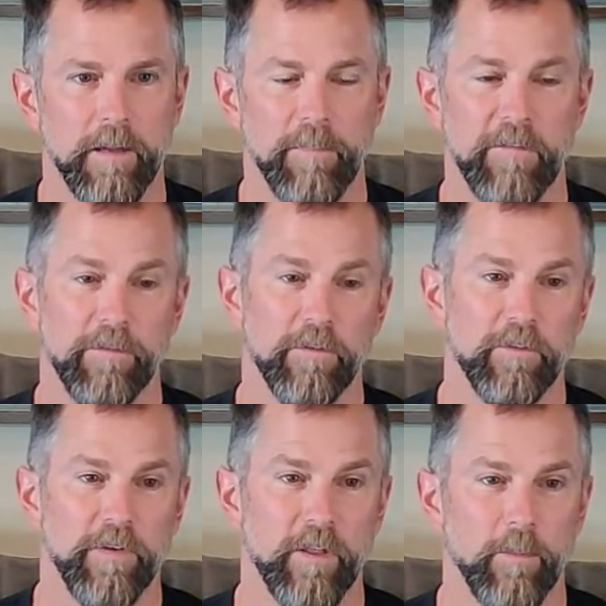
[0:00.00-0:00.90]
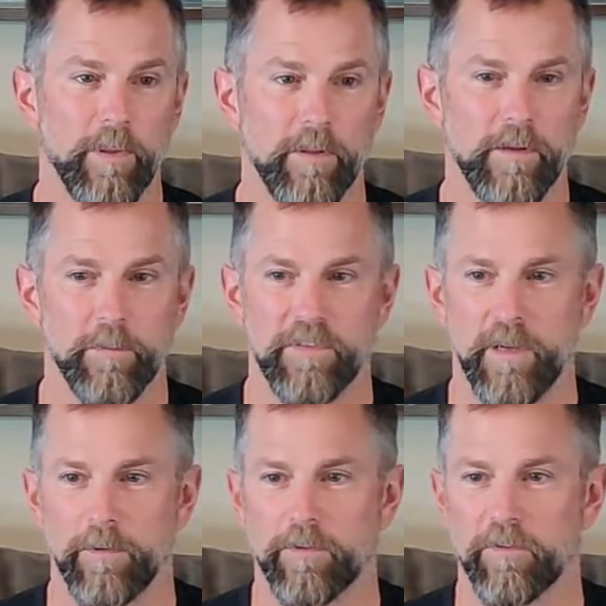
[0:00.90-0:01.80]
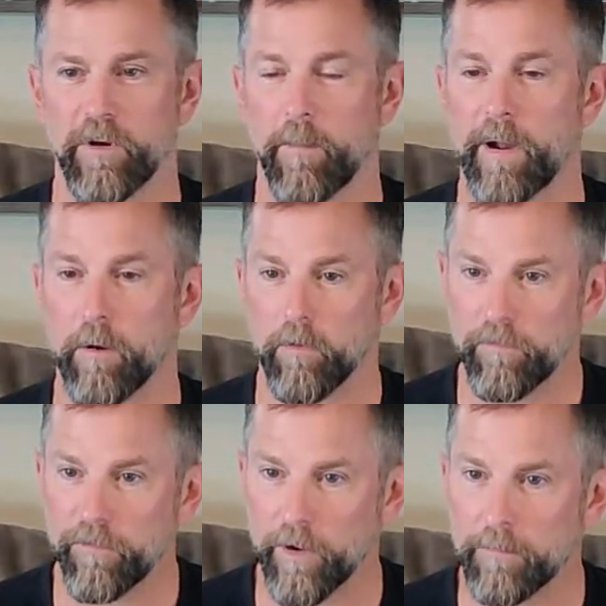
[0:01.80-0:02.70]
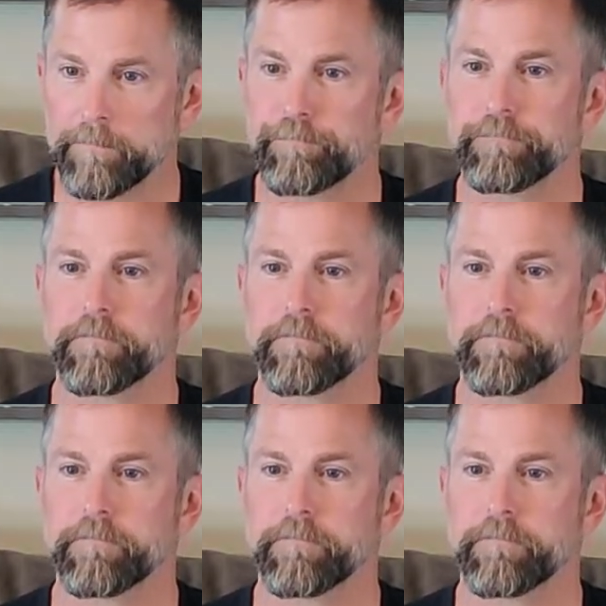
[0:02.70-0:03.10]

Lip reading: at my first availability was able to start my own firm.